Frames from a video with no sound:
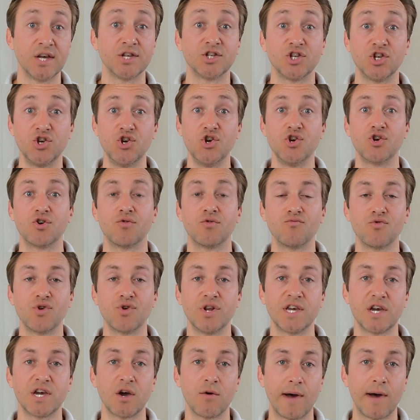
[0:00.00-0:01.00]
so you can
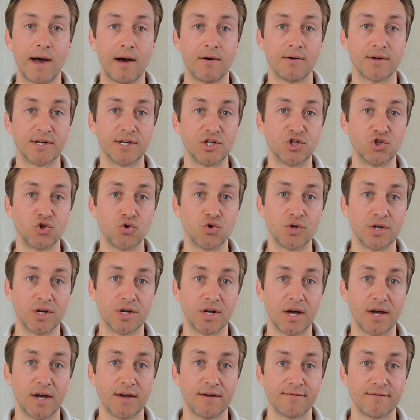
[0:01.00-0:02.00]
really go out and enjoy
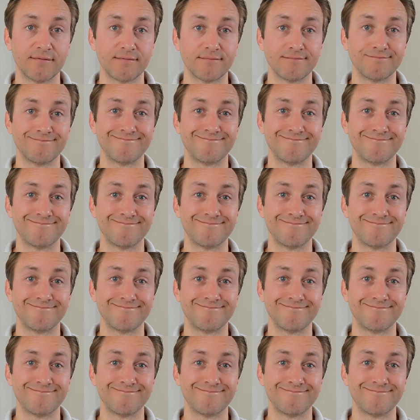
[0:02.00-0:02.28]
your life.